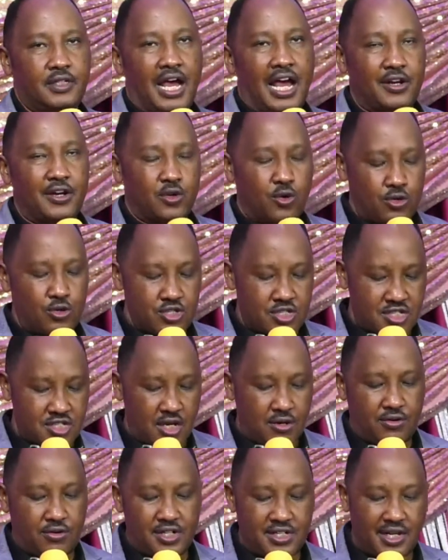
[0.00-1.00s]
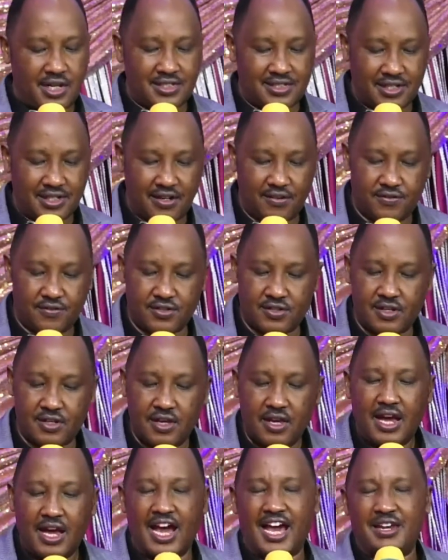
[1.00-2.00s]
and consecrate ourselves
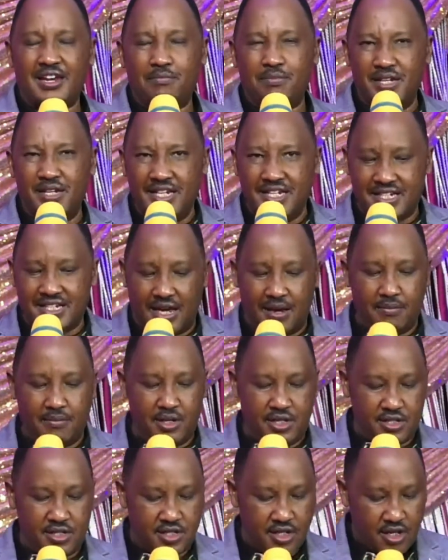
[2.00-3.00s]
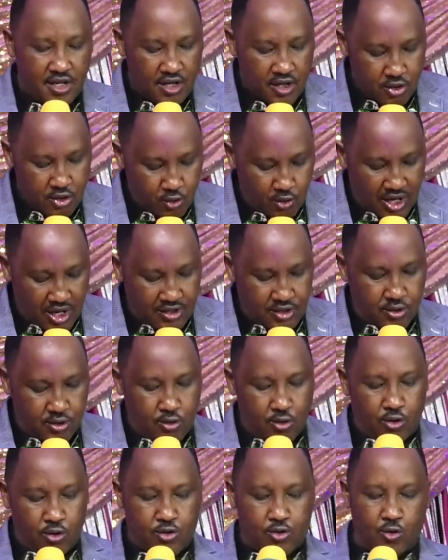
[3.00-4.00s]
and be determined to ask
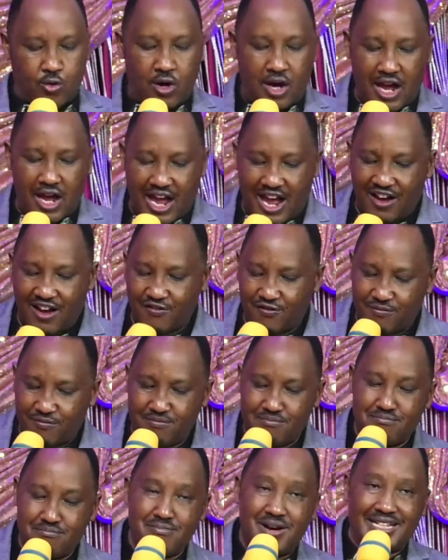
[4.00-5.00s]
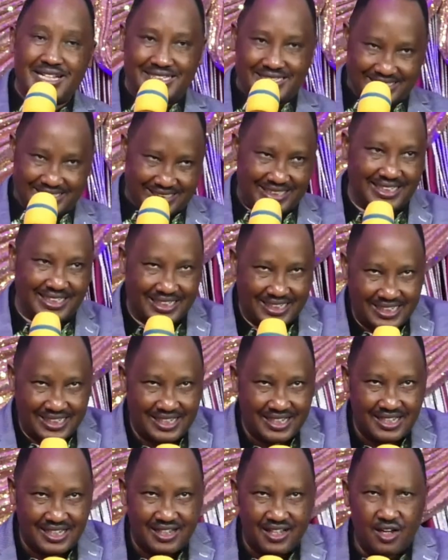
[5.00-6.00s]
God to have mercy.
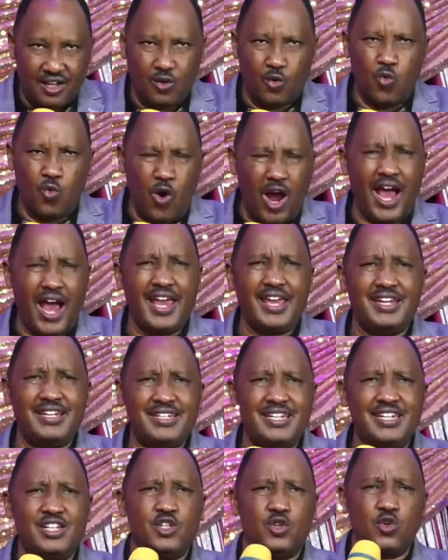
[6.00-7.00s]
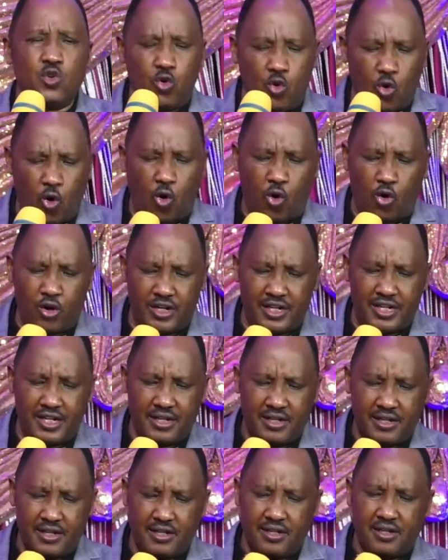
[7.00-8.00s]
Why did God
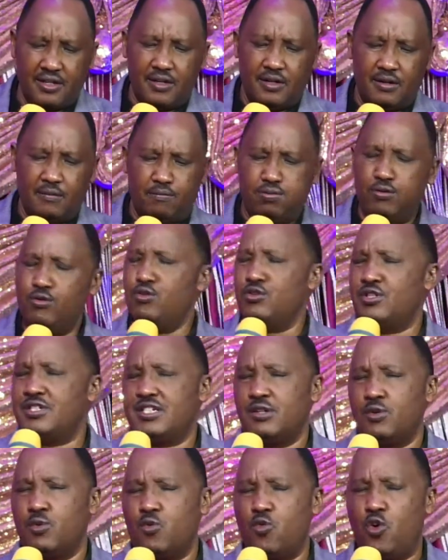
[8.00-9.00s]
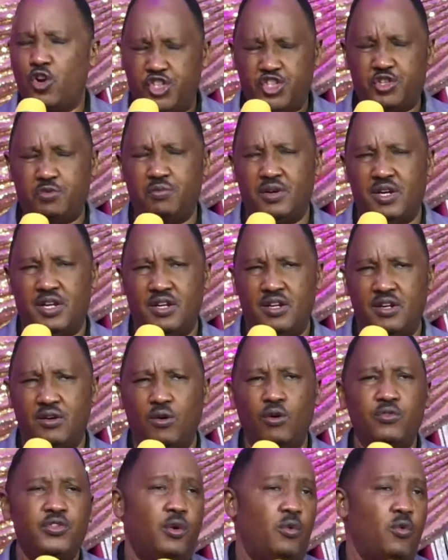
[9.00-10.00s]
put watchmen
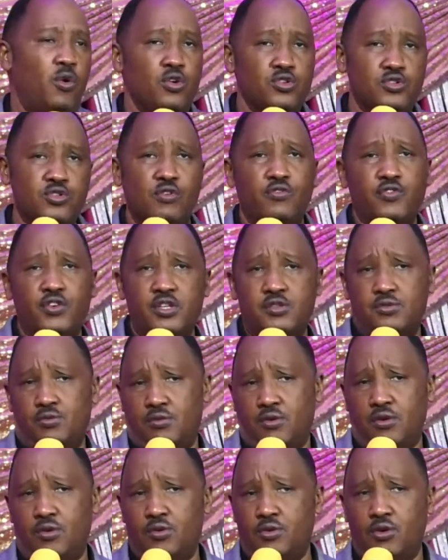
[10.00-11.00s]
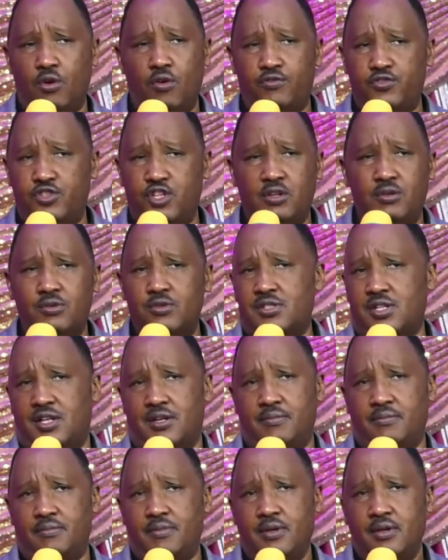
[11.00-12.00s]
on the walls of Israel, on, of
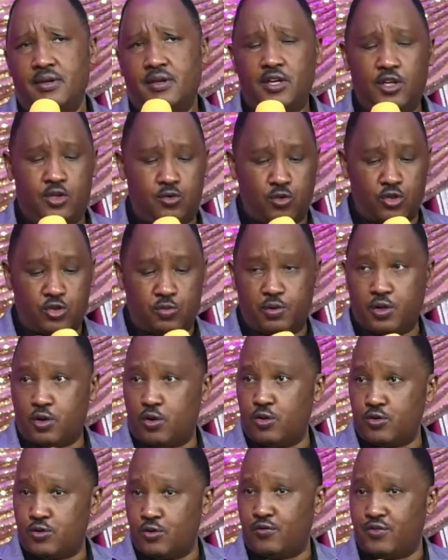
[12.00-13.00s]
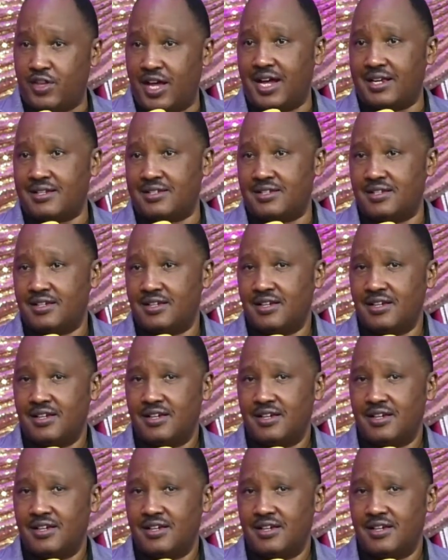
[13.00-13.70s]
Jerusalem? It was because of that.